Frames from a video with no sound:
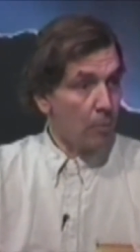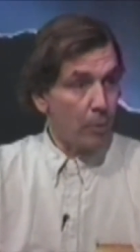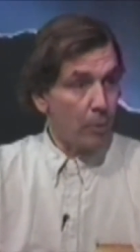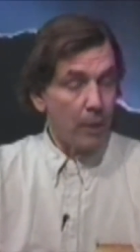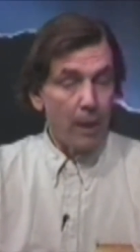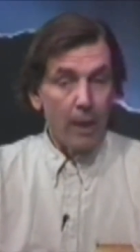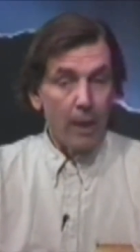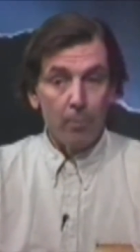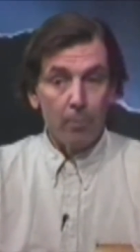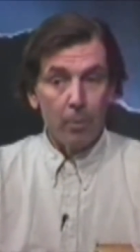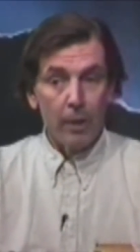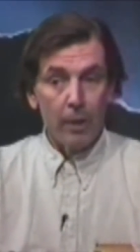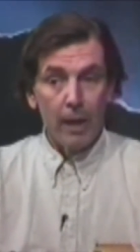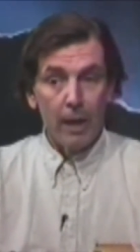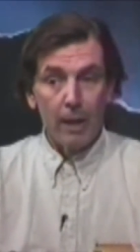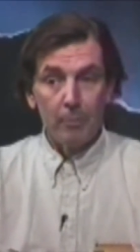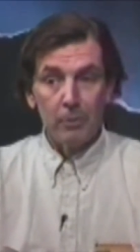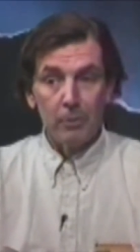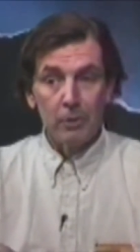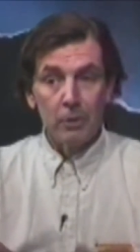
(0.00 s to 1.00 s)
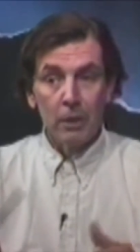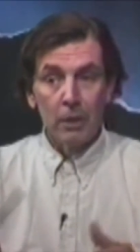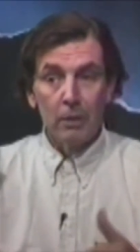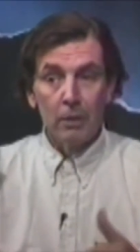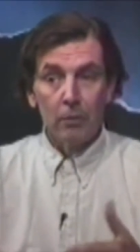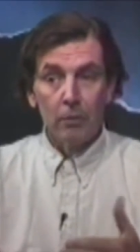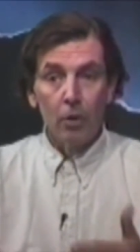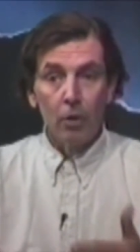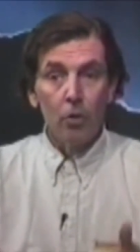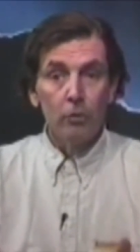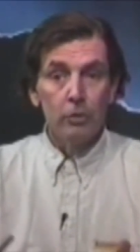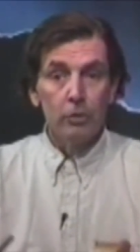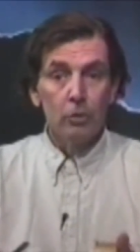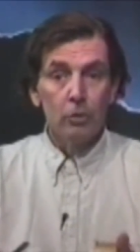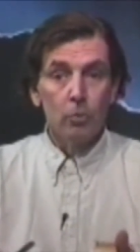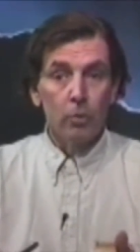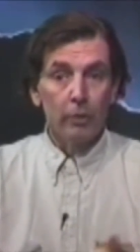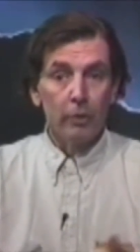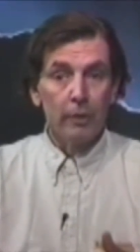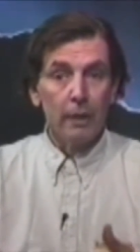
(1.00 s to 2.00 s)
Perhaps those
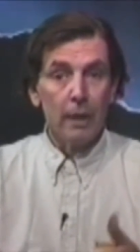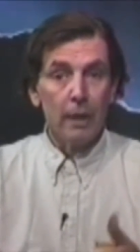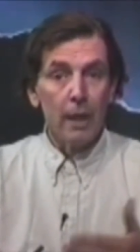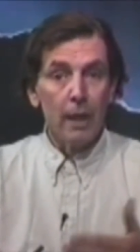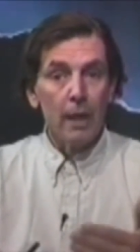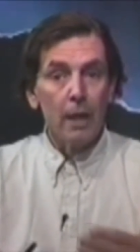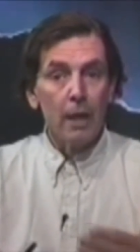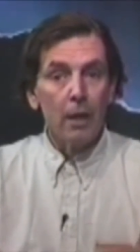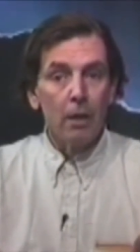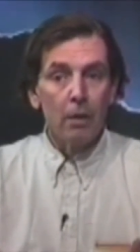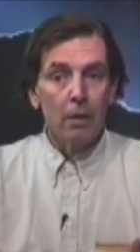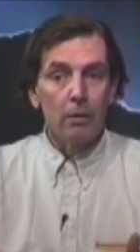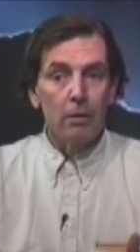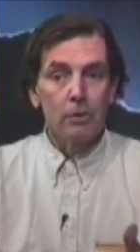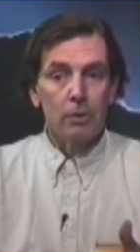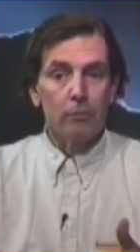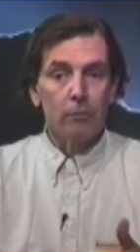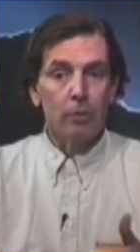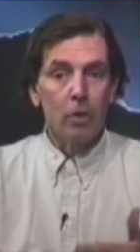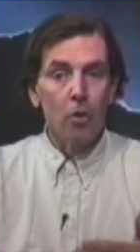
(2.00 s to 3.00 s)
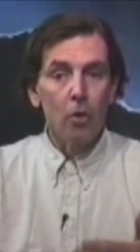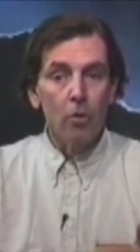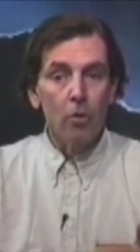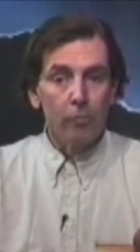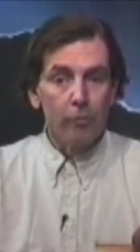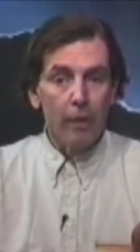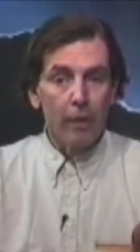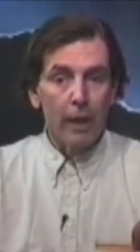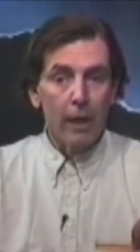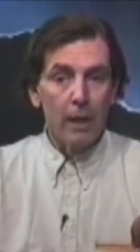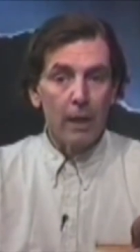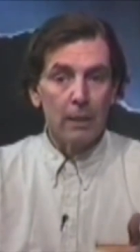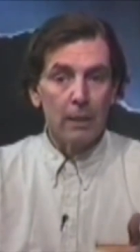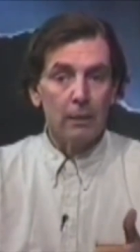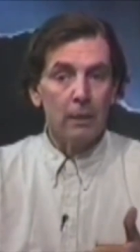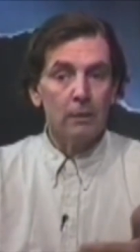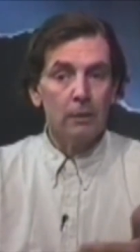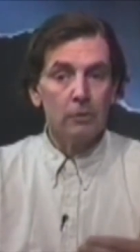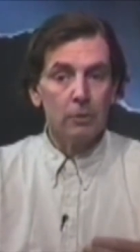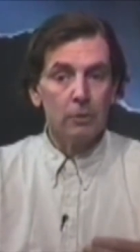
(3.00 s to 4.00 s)
who were the heirs of codifying
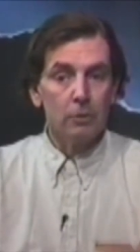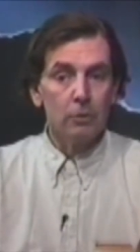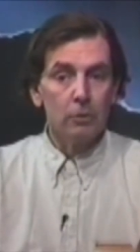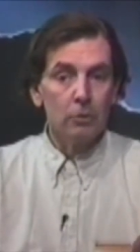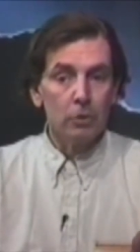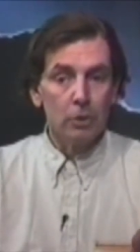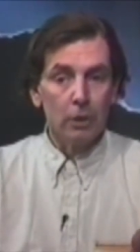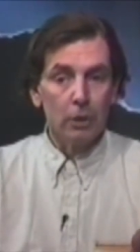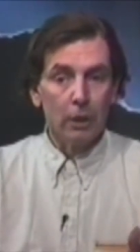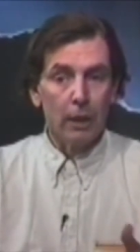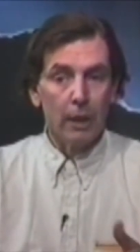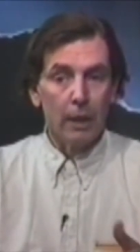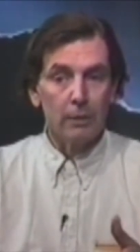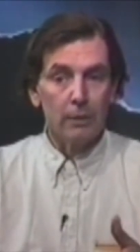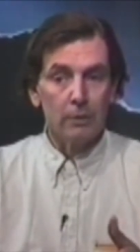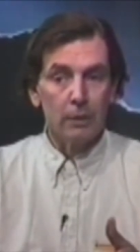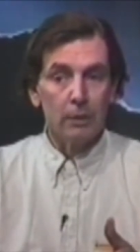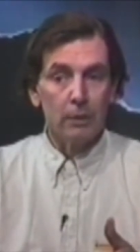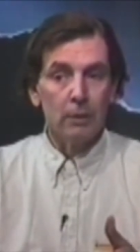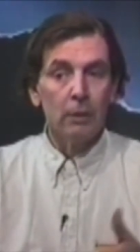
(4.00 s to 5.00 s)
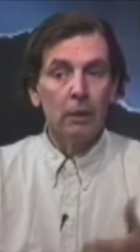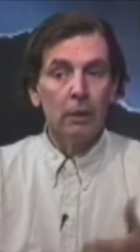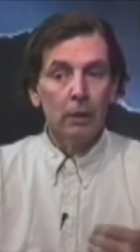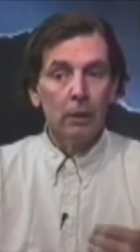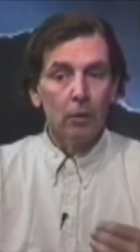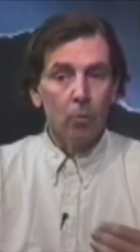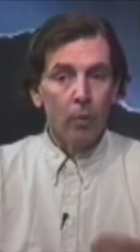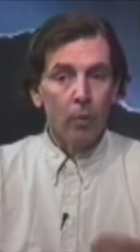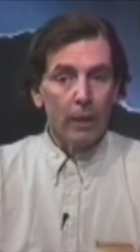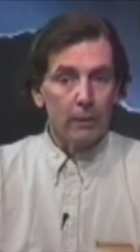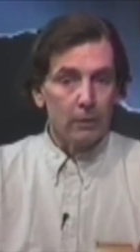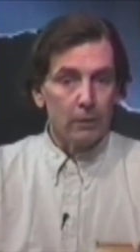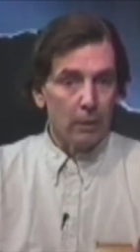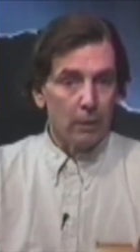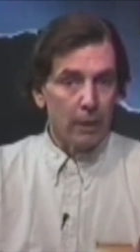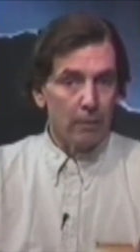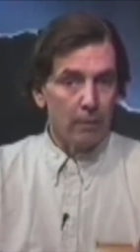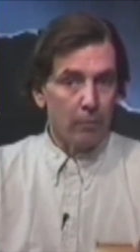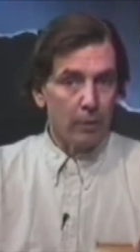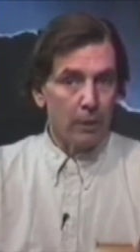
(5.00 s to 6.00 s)
and institutionalizing white
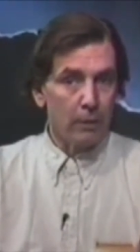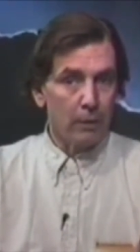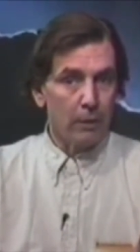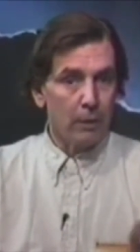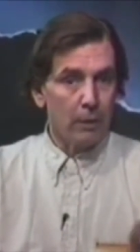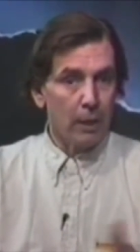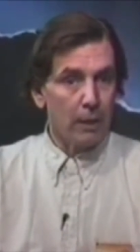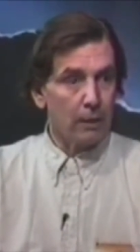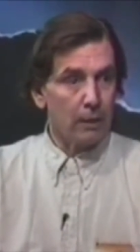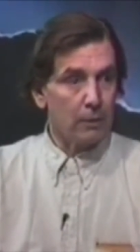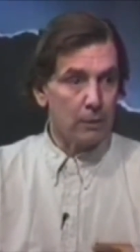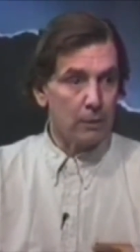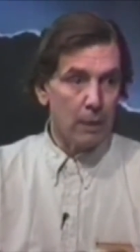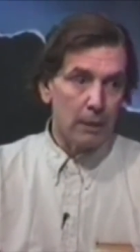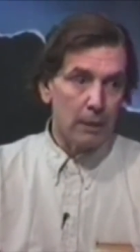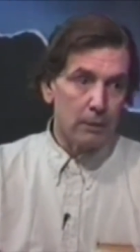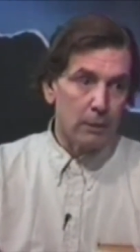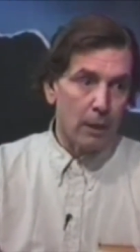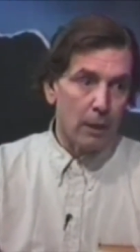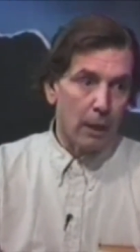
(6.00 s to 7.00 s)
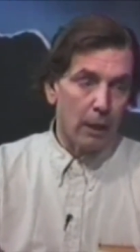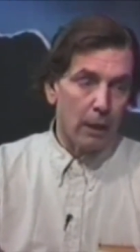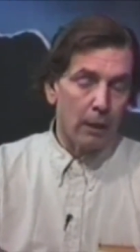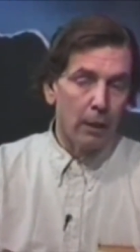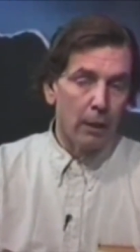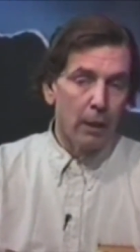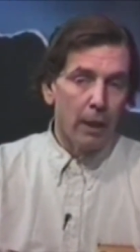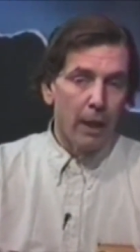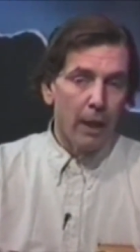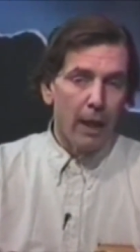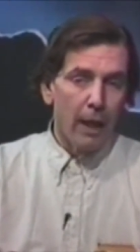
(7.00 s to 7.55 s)
slavery in the United States are.